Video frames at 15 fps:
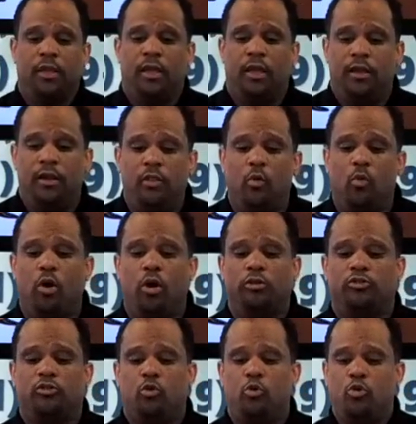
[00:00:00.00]
In other
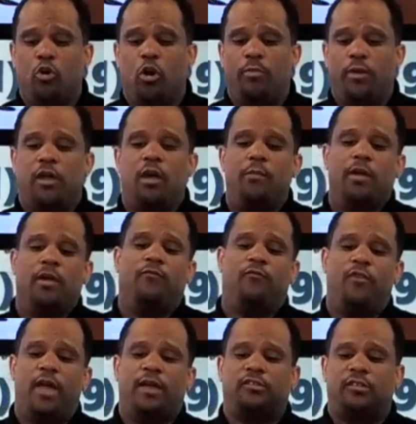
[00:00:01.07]
words, who you are becoming
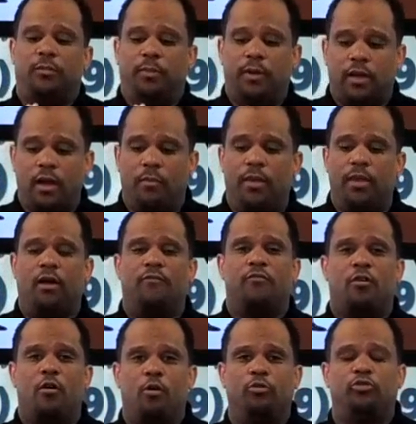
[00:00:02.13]
affects the becoming of
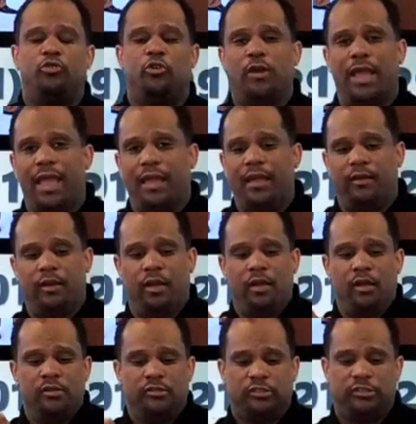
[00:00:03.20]
culture and
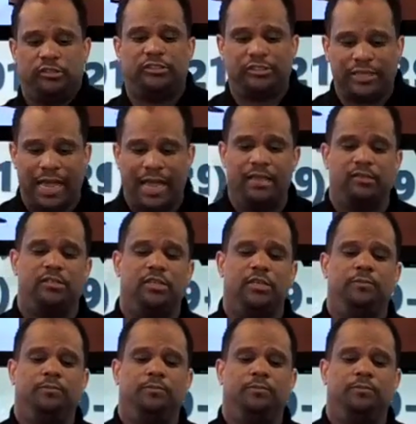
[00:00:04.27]
society.